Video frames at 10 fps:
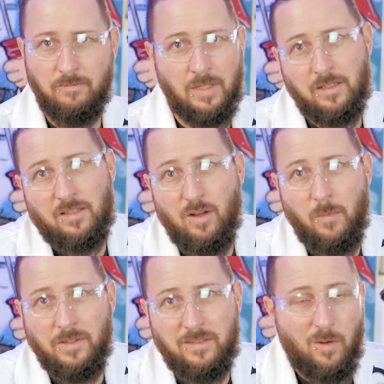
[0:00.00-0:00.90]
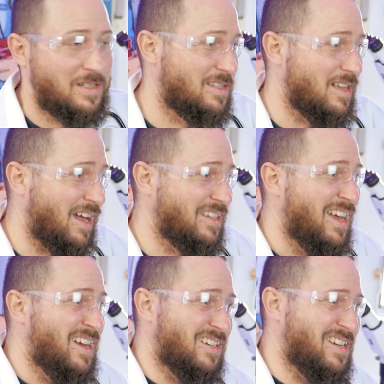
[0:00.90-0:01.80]
That's normal. So it's not
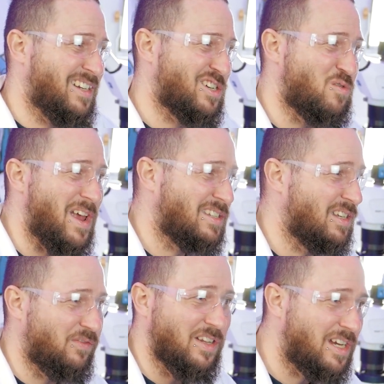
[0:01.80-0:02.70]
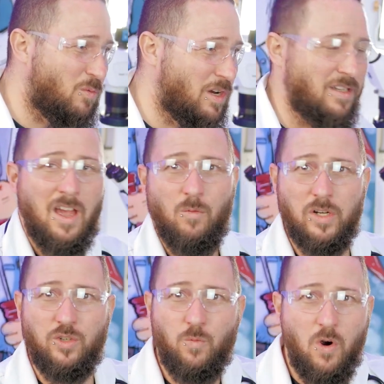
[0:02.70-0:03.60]
an aggressive liquid
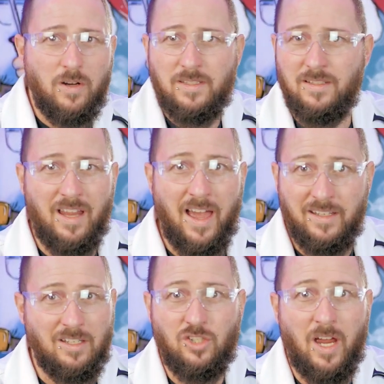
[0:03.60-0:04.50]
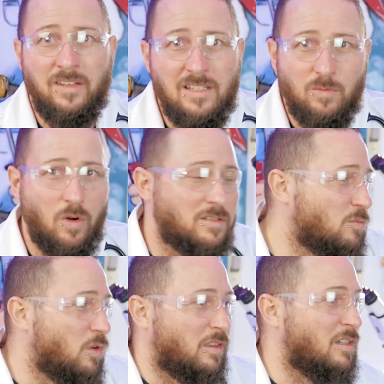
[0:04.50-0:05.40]
which works like the Chinese
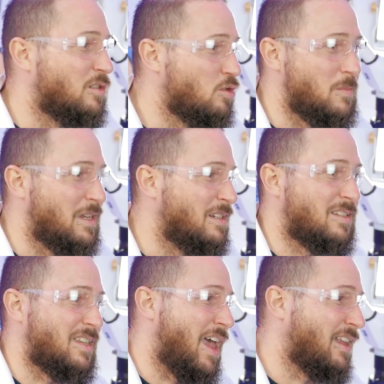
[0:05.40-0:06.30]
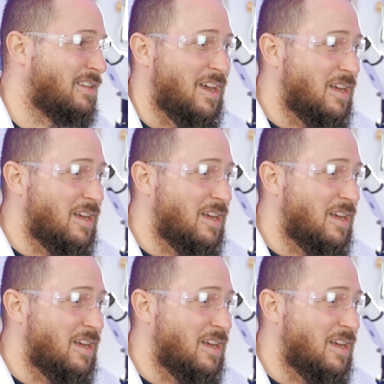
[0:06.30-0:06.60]
ones within two minutes and